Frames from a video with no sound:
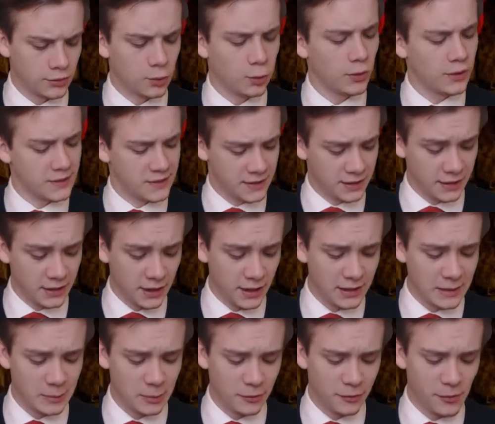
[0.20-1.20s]
'Twas the
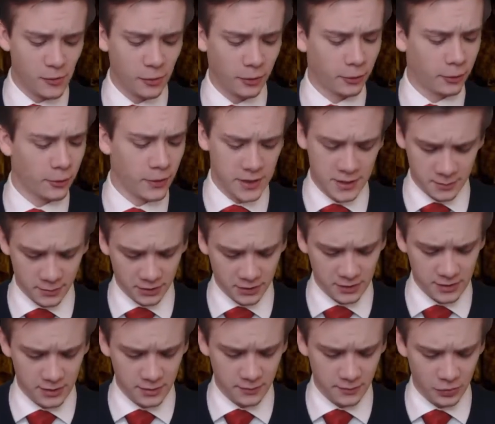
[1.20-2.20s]
night before
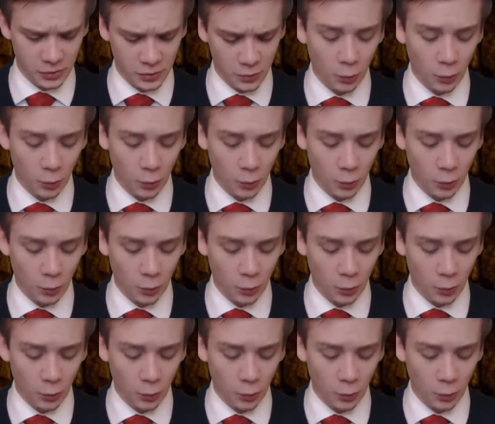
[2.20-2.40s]
Christmas,